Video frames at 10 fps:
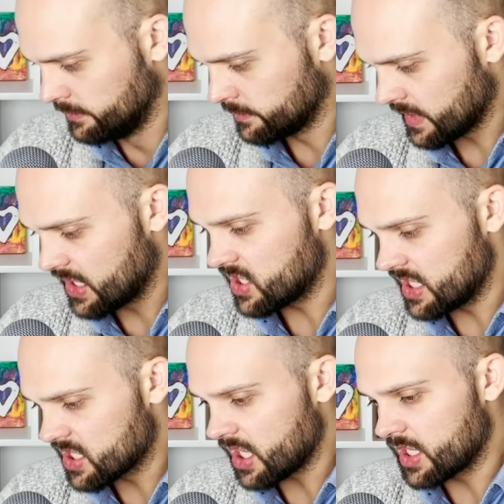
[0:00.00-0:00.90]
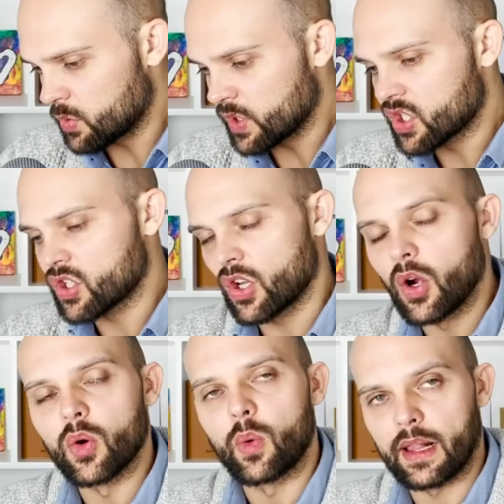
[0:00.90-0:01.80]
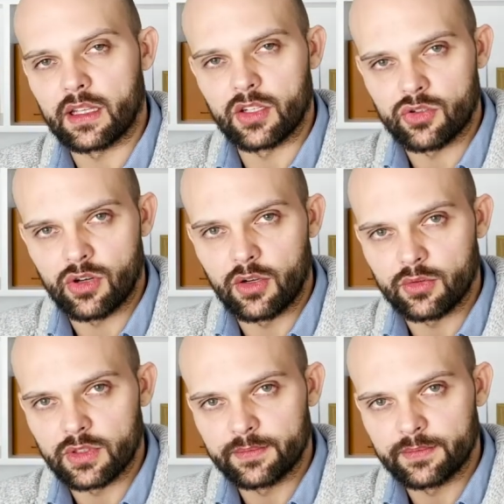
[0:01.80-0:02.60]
Because these studies were so well controlled.